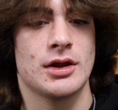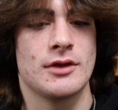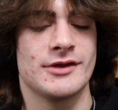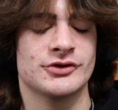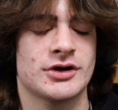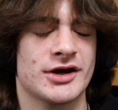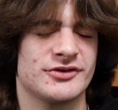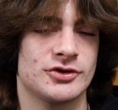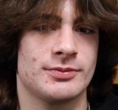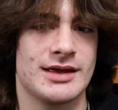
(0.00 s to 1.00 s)
Then you'll cut a
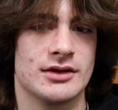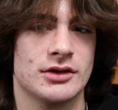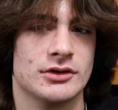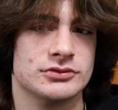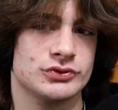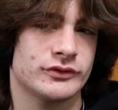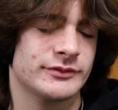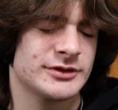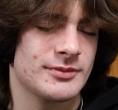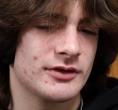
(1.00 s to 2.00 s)
little bit, lose some
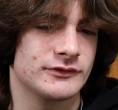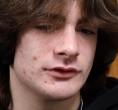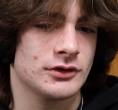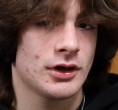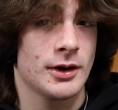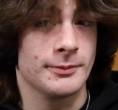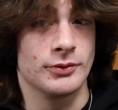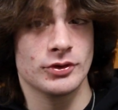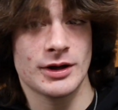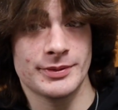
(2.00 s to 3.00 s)
of the muscle,
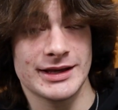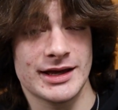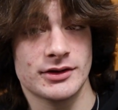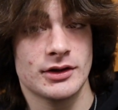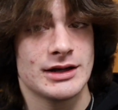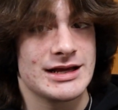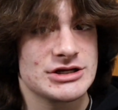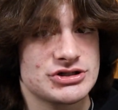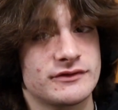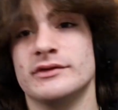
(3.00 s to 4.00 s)
bulk up again.
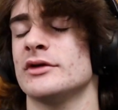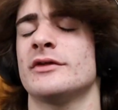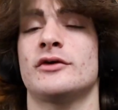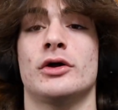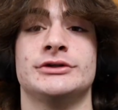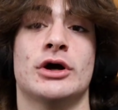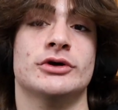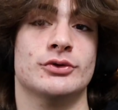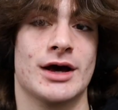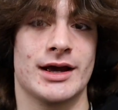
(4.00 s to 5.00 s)
It's called
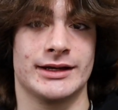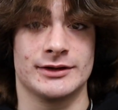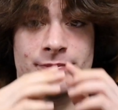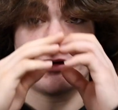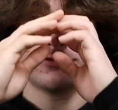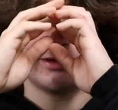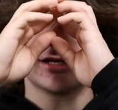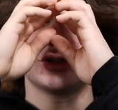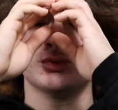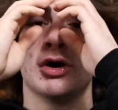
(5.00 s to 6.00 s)
yo-yo dieting. It basically
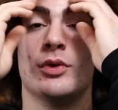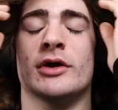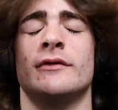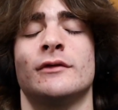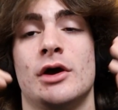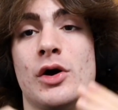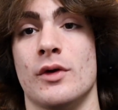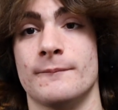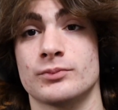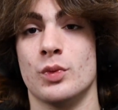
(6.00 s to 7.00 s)
gets you nowhere. So
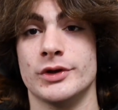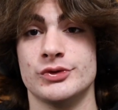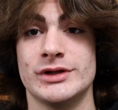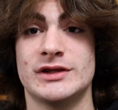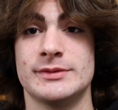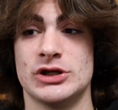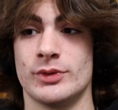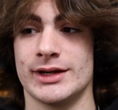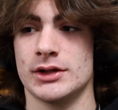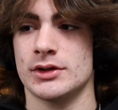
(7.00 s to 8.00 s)
what you need to be
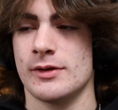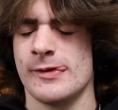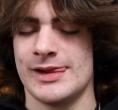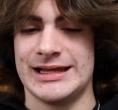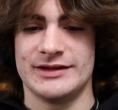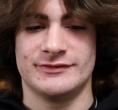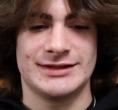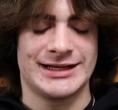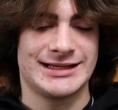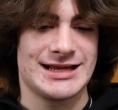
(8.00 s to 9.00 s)
doing is
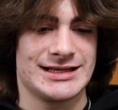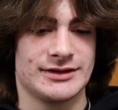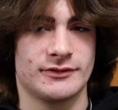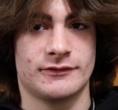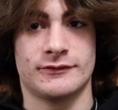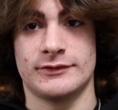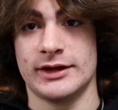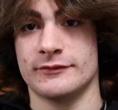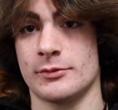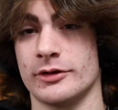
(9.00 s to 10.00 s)
dedicating
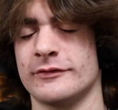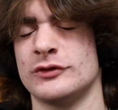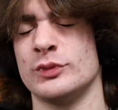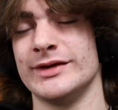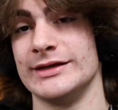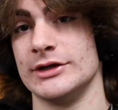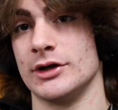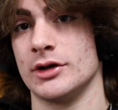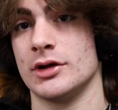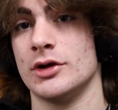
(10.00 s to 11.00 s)
6 months to a
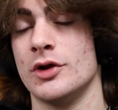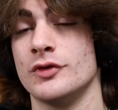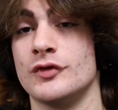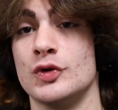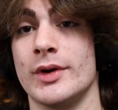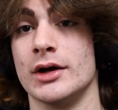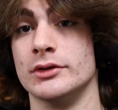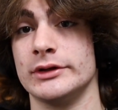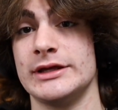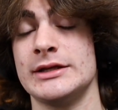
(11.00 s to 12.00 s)
year to doing a
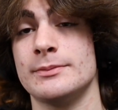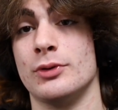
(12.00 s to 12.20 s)
lean